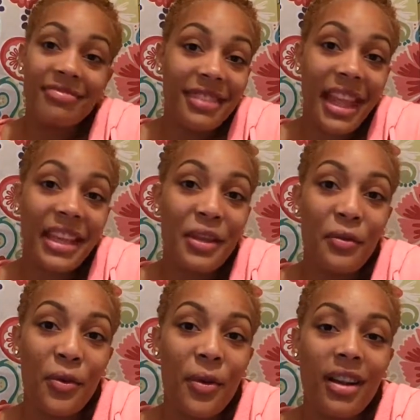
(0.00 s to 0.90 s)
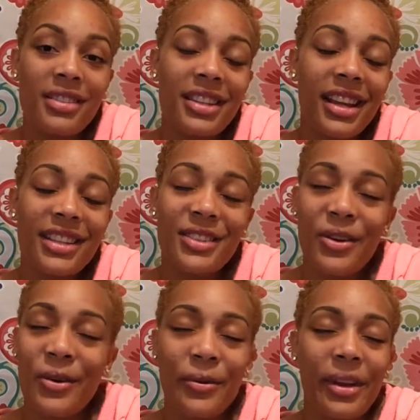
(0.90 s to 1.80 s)
Thank you for watching as
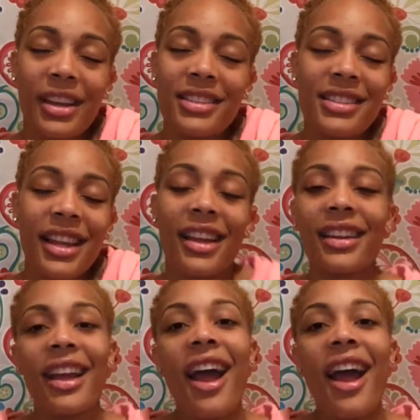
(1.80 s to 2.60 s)
always, and